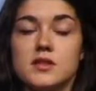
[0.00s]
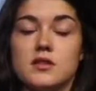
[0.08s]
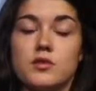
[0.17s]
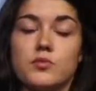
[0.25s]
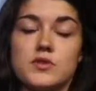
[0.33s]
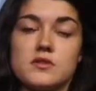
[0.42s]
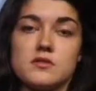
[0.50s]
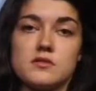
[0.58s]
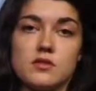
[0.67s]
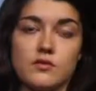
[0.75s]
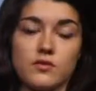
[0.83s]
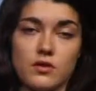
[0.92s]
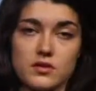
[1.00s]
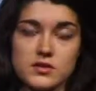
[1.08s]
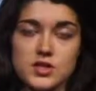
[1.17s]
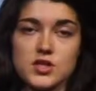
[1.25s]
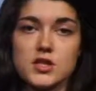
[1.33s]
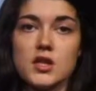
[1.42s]
in the presence of
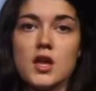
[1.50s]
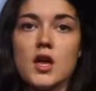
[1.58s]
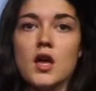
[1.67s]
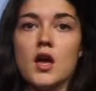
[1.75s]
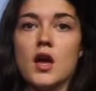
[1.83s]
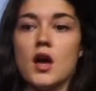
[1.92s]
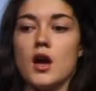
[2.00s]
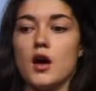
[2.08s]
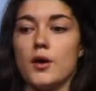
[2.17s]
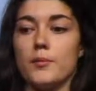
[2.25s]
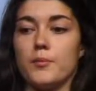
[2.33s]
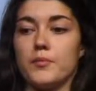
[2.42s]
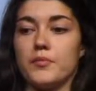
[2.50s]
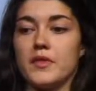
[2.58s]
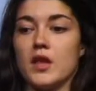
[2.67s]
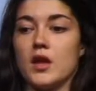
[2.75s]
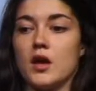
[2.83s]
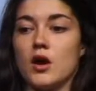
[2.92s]
oxygen on
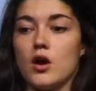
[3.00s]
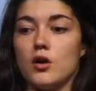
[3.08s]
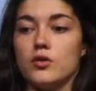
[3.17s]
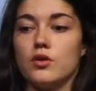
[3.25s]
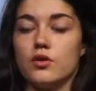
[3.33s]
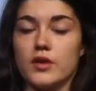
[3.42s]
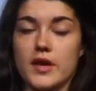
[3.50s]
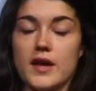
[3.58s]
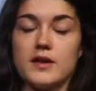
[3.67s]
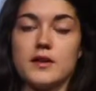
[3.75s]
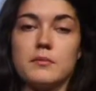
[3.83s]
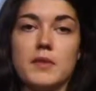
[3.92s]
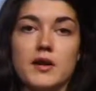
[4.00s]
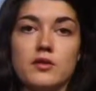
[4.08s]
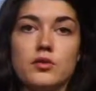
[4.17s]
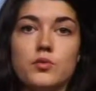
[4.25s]
organic matter,